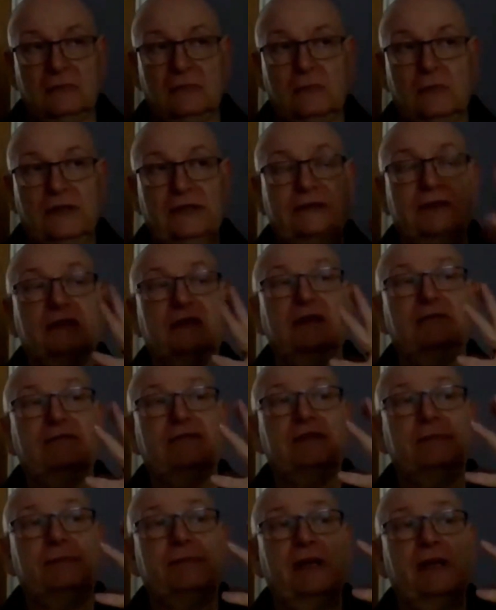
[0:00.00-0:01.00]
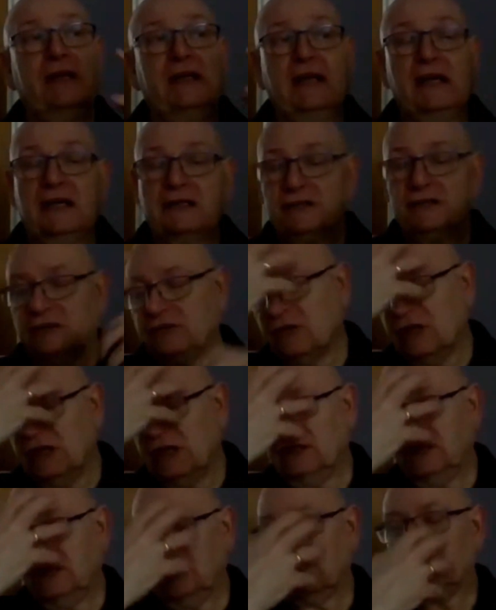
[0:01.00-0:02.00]
With the lymph in the brain, it has to
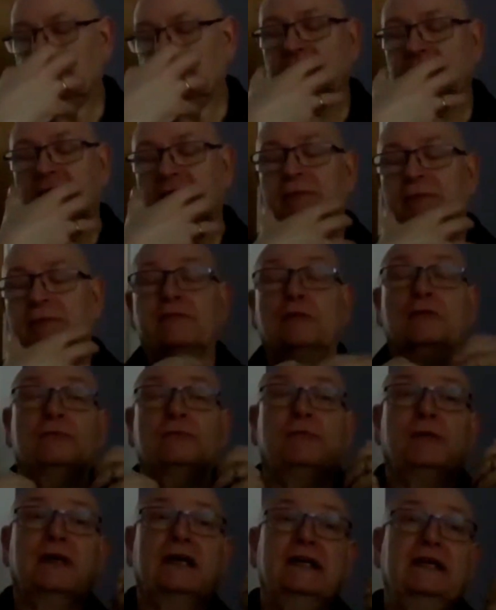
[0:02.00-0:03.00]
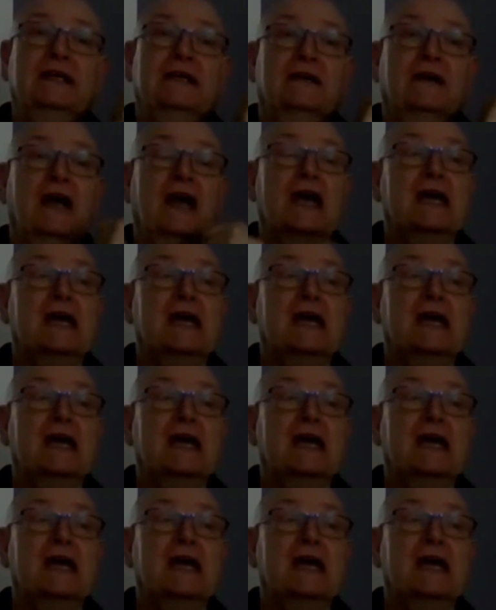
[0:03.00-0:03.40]
drain out through the cribriform plate.